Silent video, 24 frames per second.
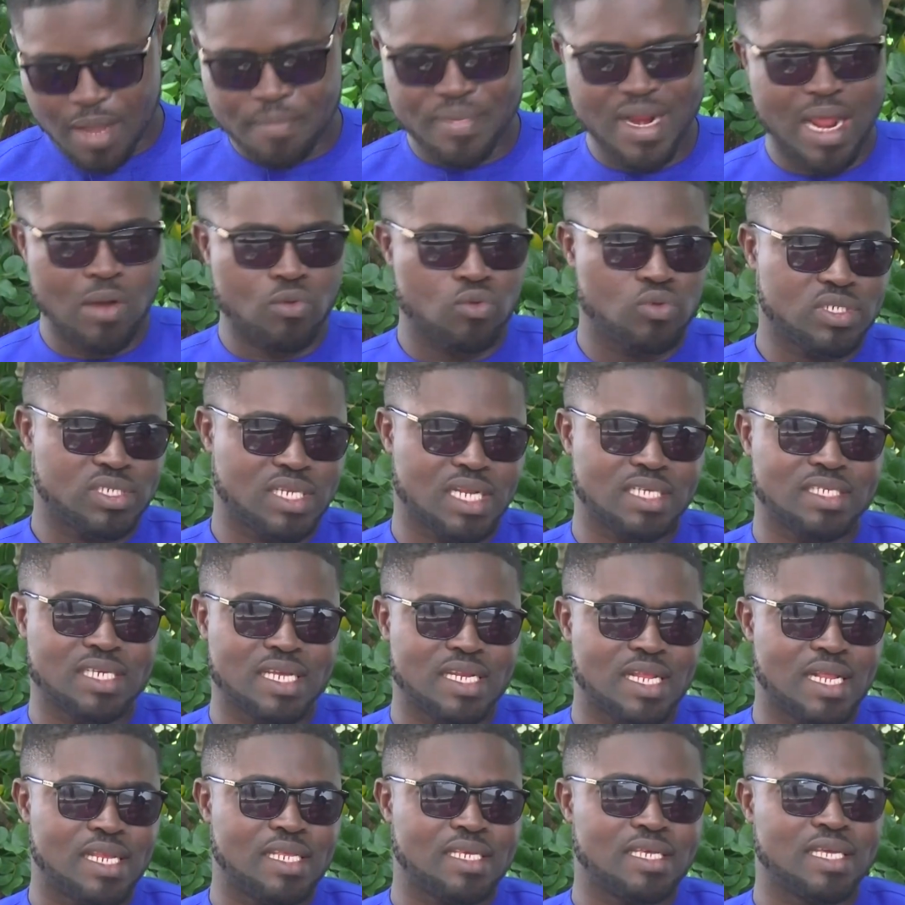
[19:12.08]
Ebra was
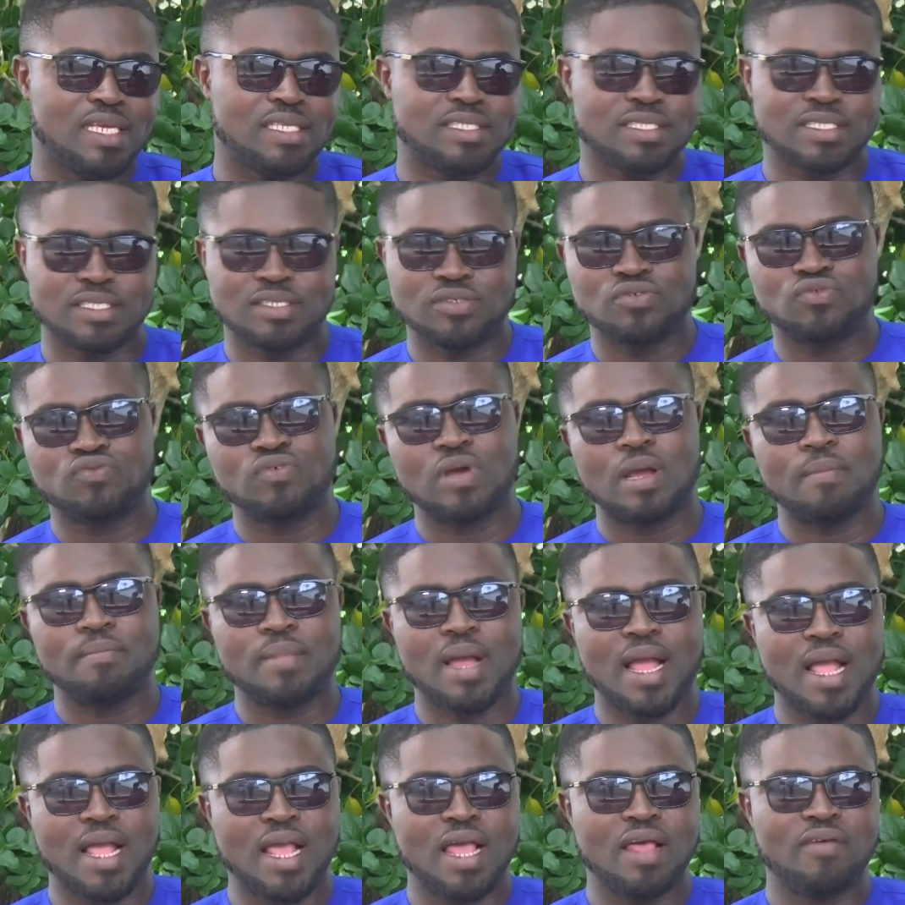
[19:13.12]
less a delegate in two
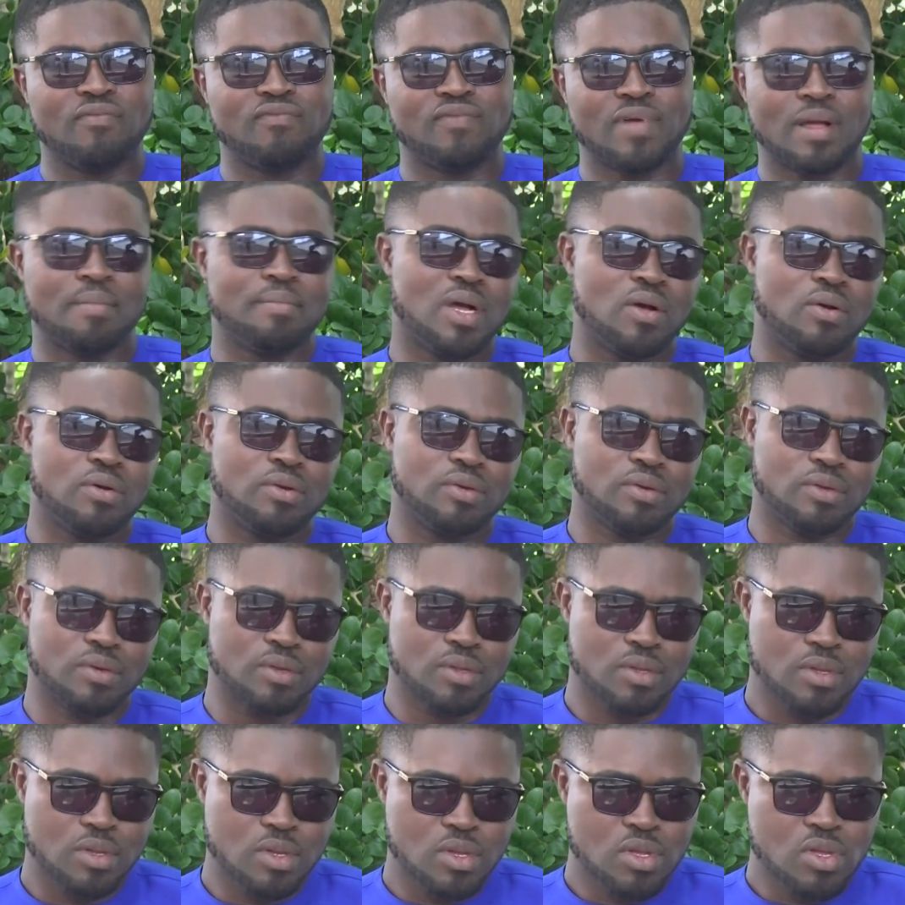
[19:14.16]
abba and
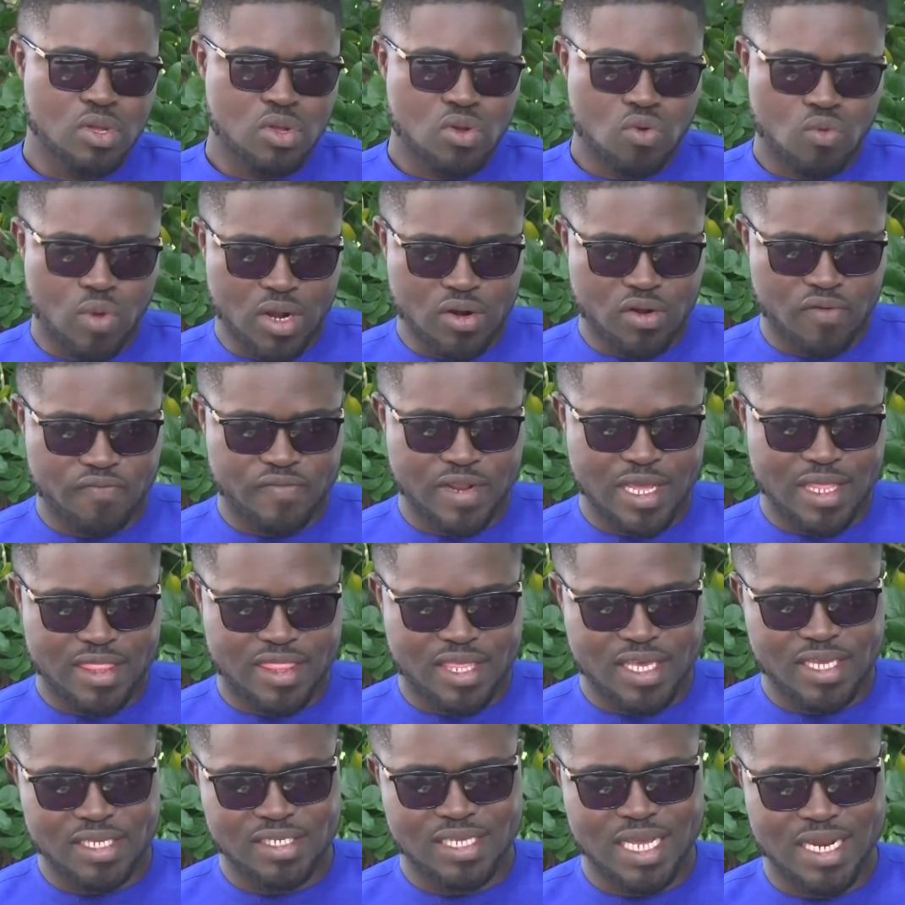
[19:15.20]
famano. One of
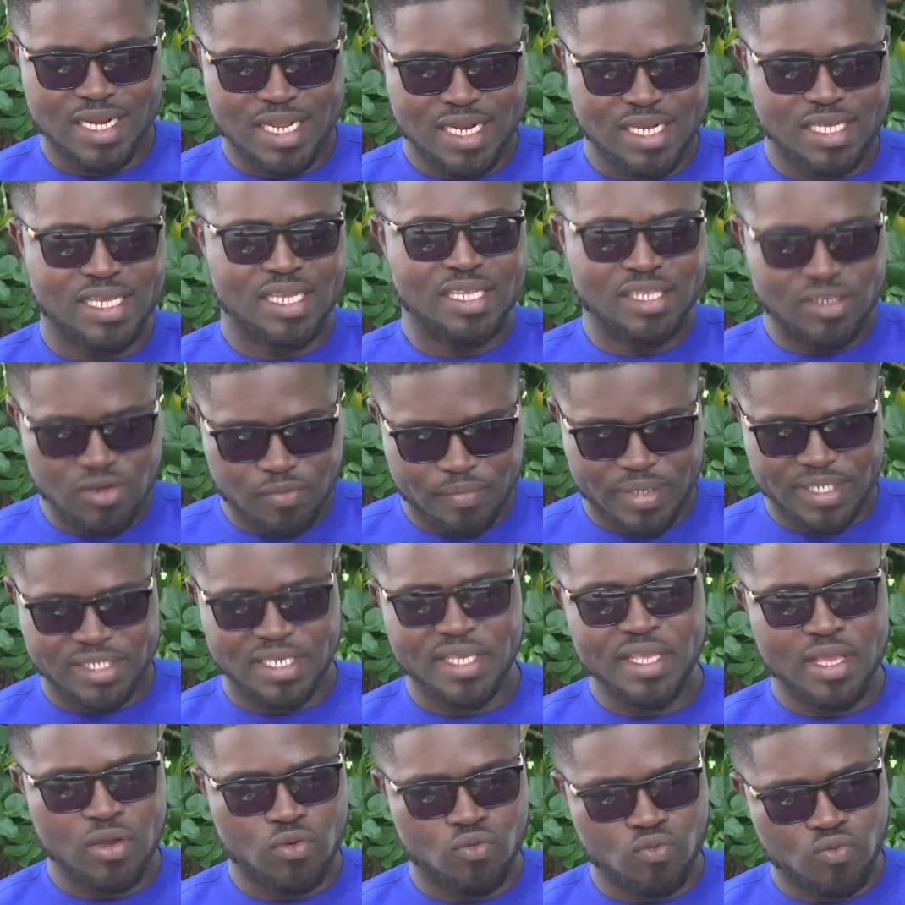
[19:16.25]
the things I delegate,
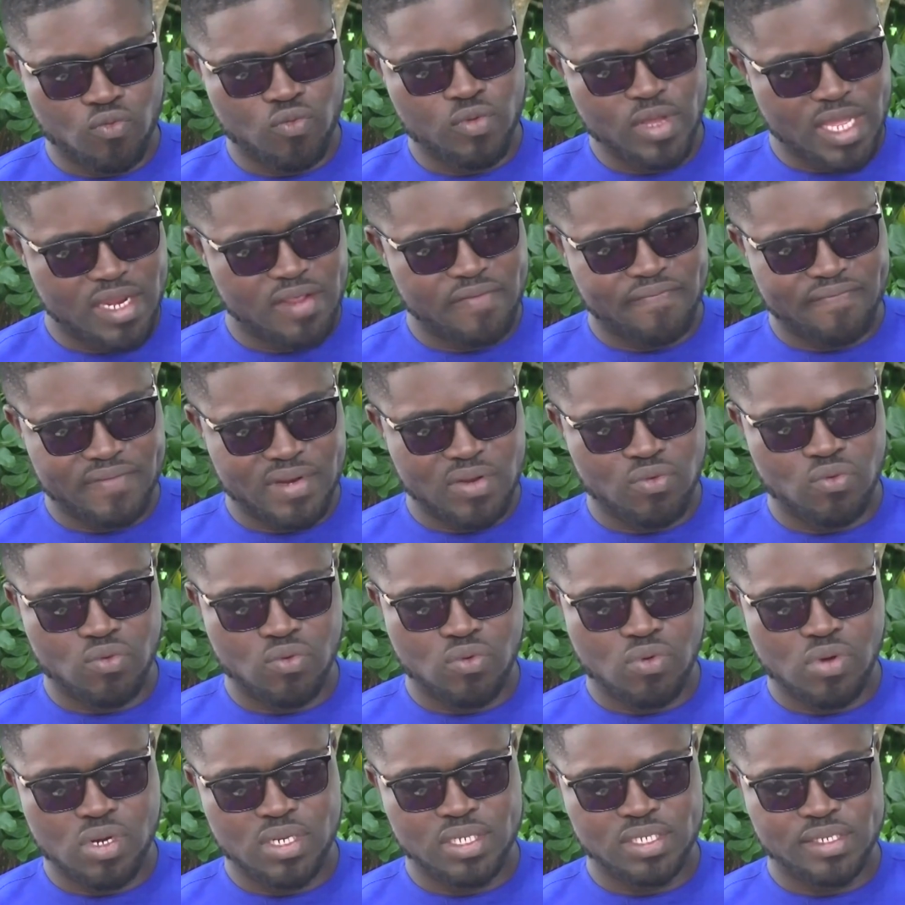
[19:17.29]
number say, you whom it feel
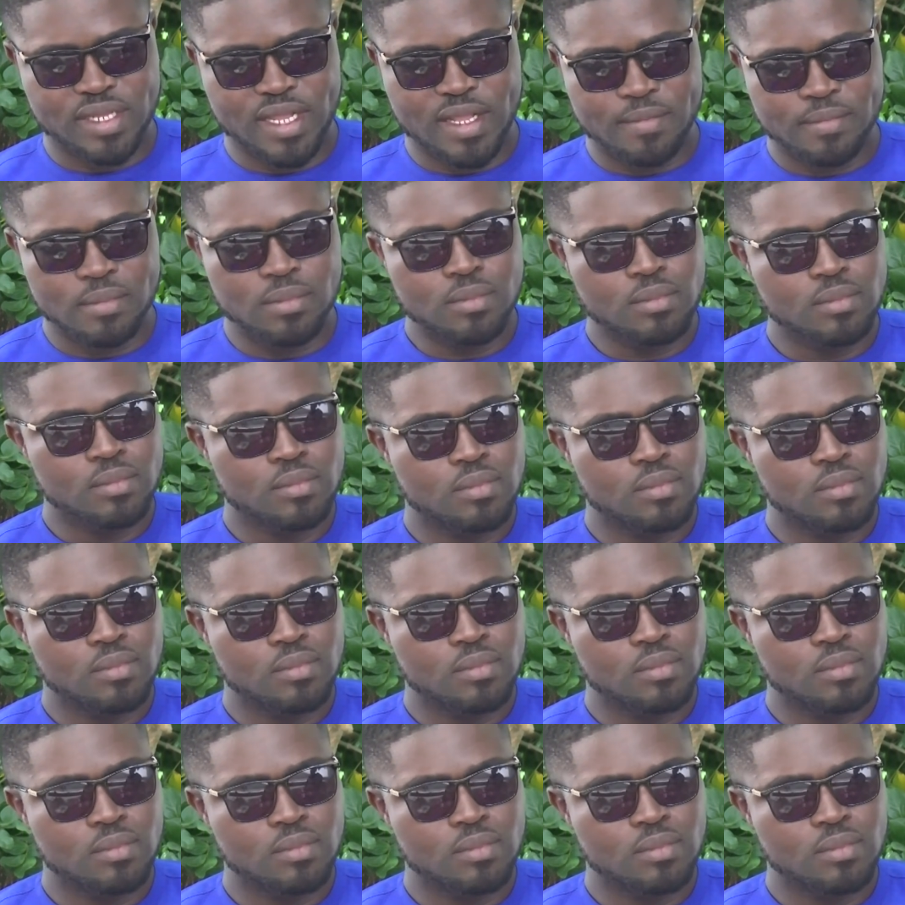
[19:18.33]
when they say,